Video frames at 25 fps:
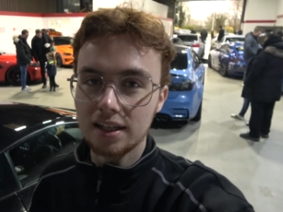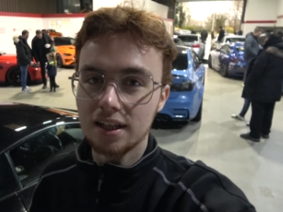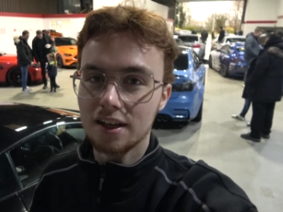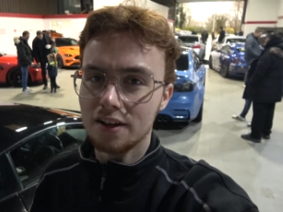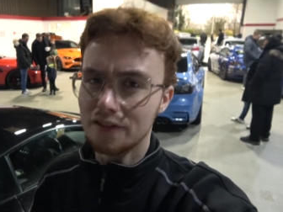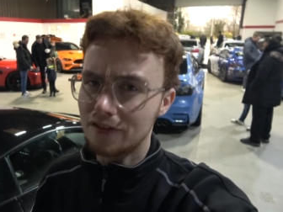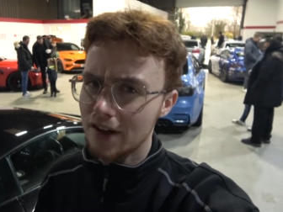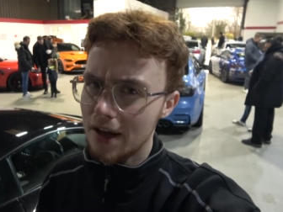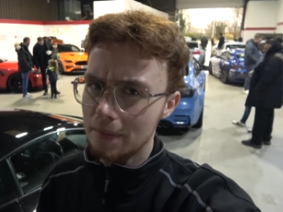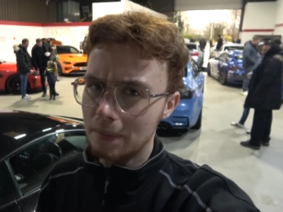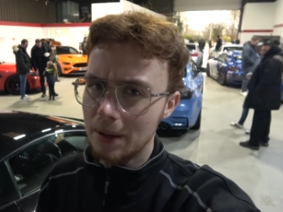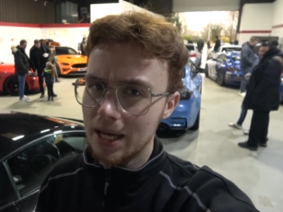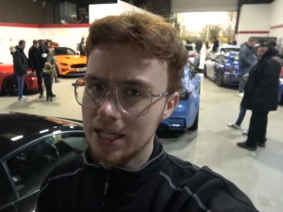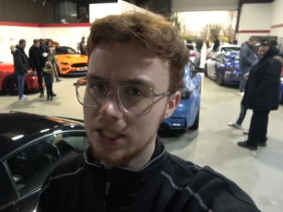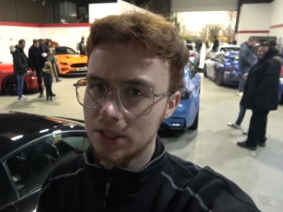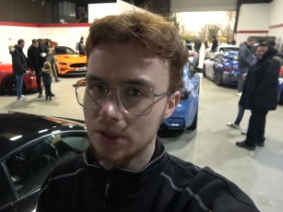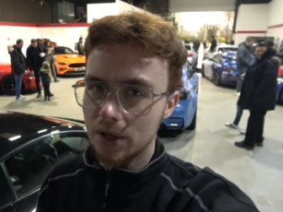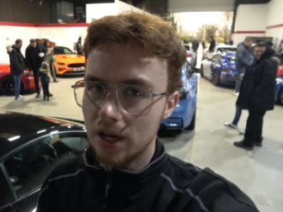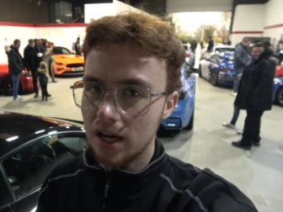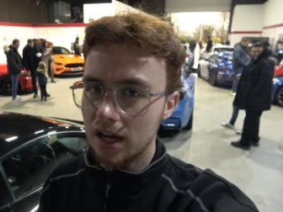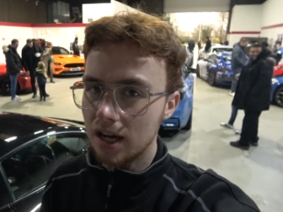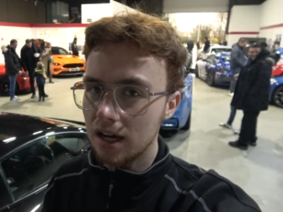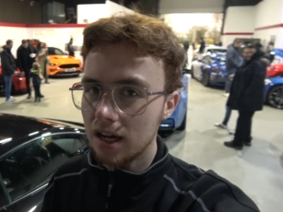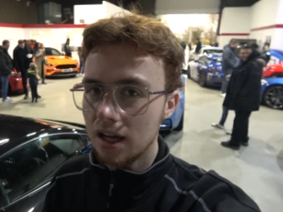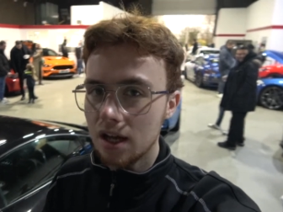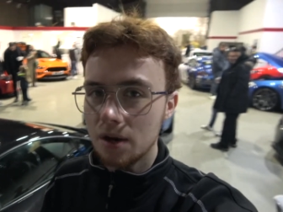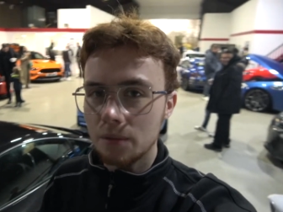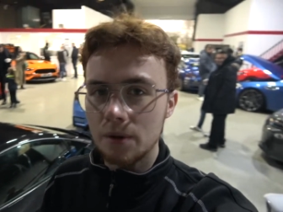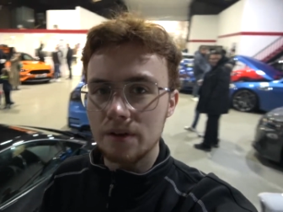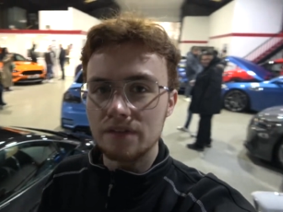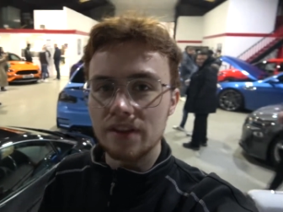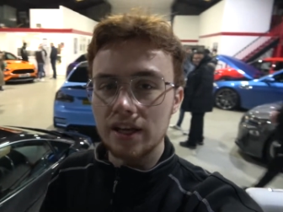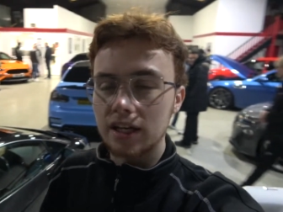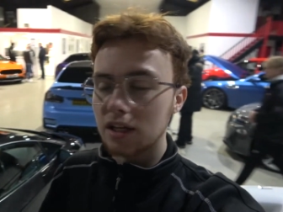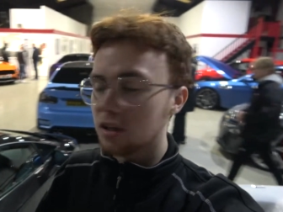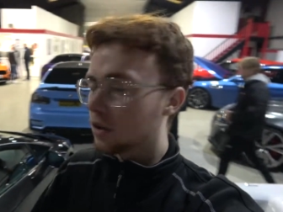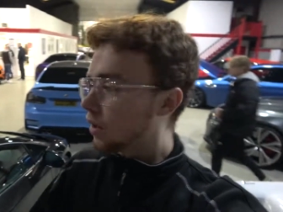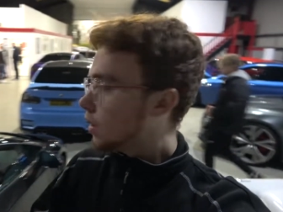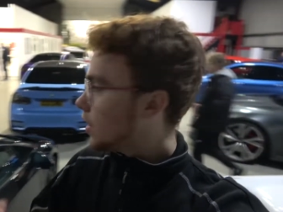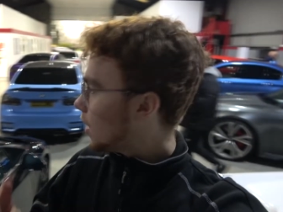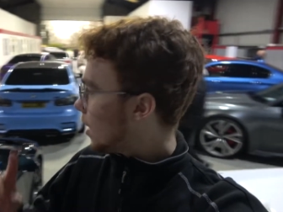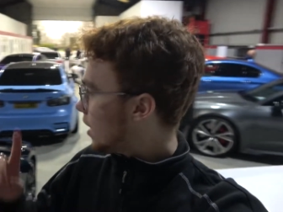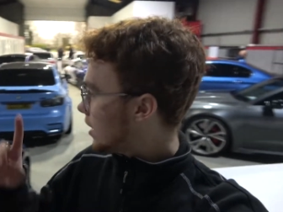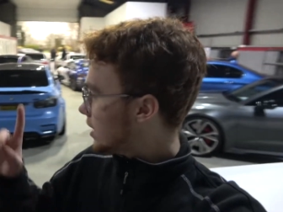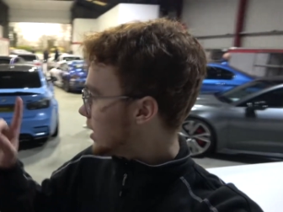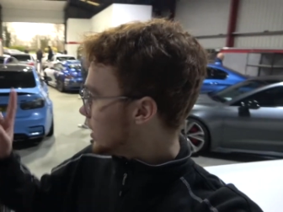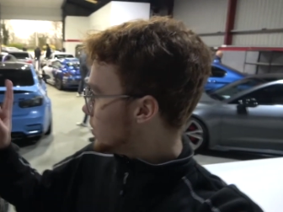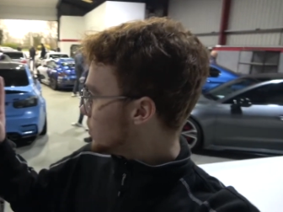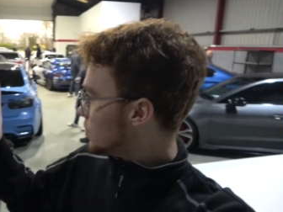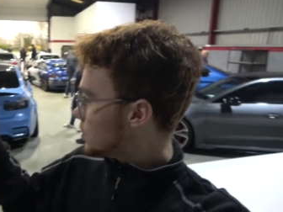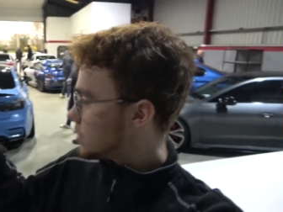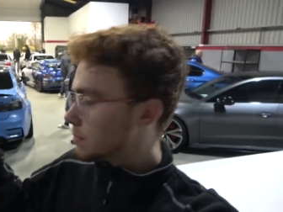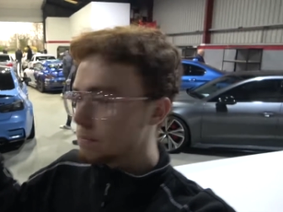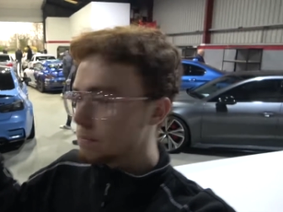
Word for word: fair play to her. We've then got Adil's